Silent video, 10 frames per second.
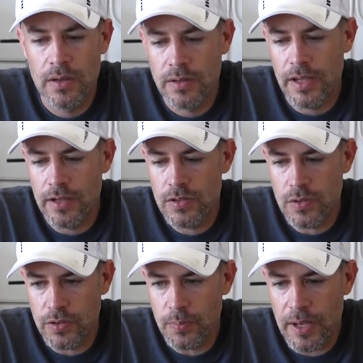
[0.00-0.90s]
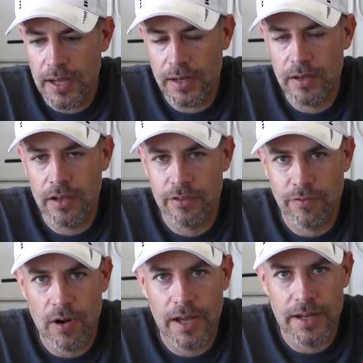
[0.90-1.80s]
The headers are due back
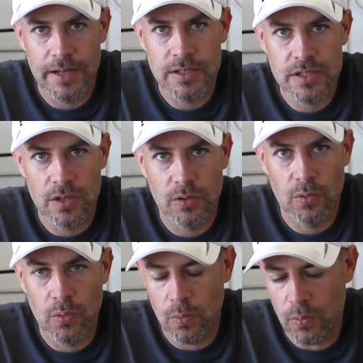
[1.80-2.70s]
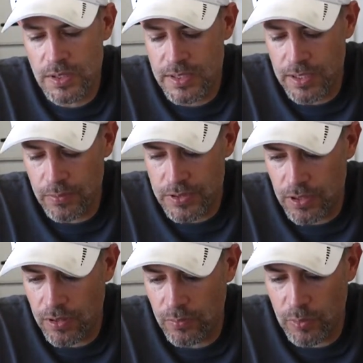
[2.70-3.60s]
Friday. So once they
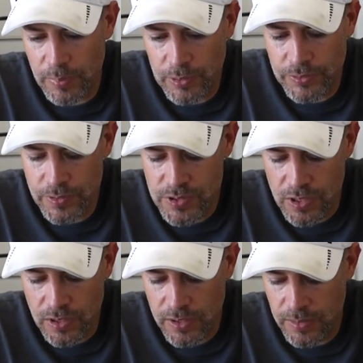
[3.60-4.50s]
return, we'll bolt those on,